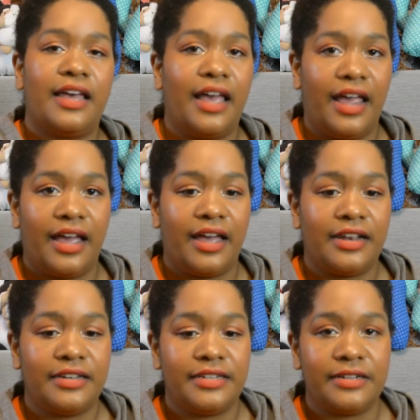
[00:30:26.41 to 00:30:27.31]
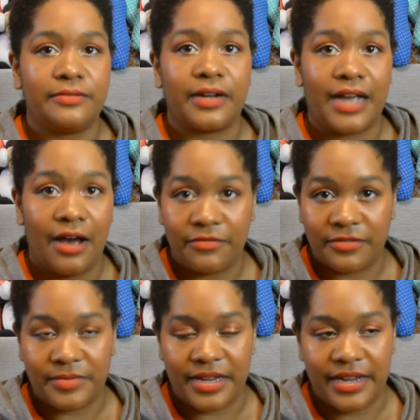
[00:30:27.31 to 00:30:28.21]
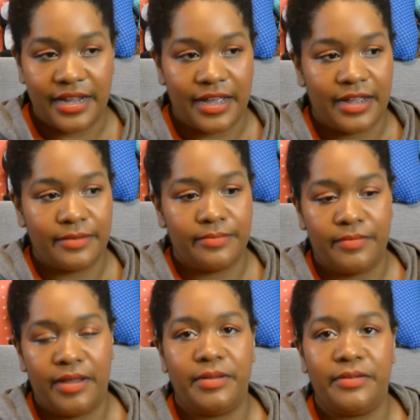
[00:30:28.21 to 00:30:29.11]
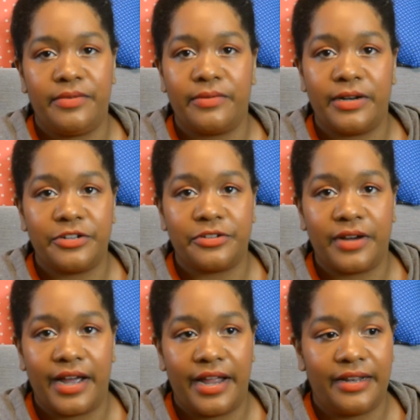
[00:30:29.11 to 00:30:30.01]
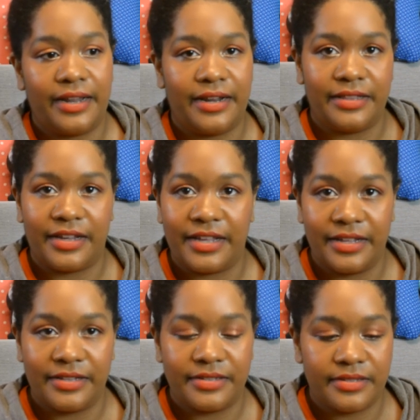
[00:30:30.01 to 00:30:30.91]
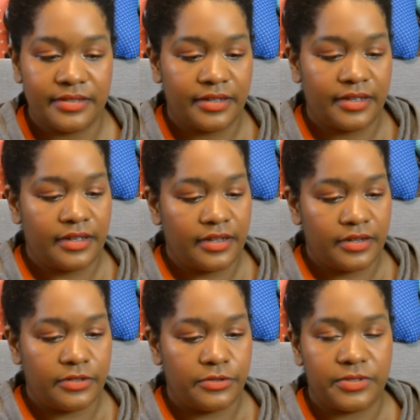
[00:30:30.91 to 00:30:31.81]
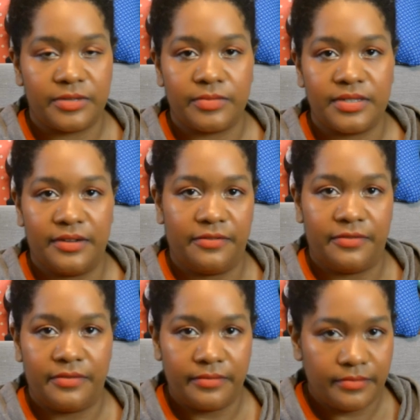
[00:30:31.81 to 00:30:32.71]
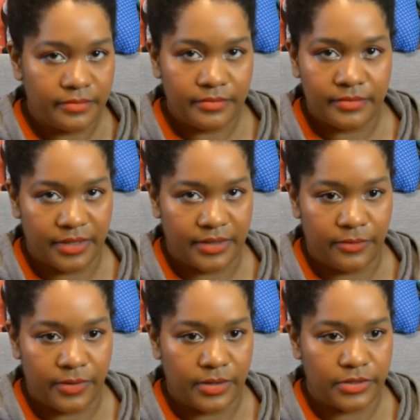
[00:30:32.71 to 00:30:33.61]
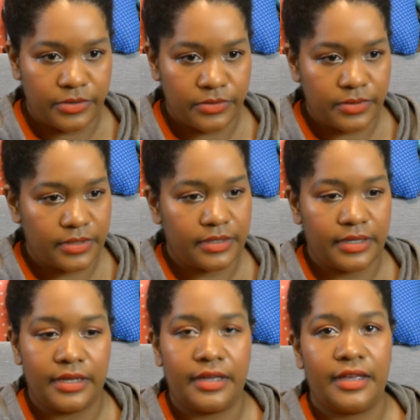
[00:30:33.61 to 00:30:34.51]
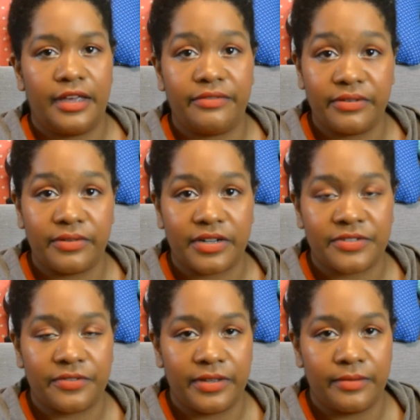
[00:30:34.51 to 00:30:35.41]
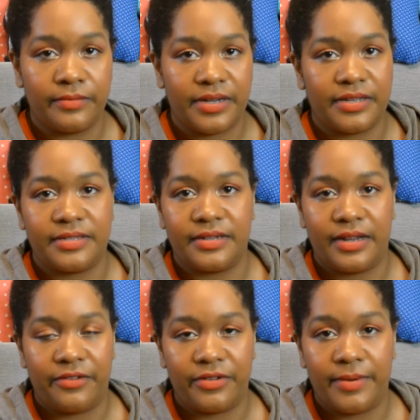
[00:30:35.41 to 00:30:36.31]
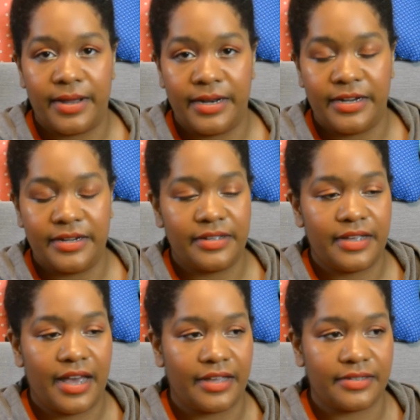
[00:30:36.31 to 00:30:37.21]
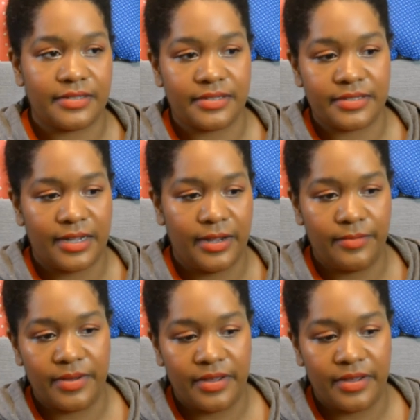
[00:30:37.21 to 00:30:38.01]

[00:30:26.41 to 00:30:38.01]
And did it work out for me? And maybe we want to try letting the kids do some stuff that they want to do if it works for them because not everybody has the same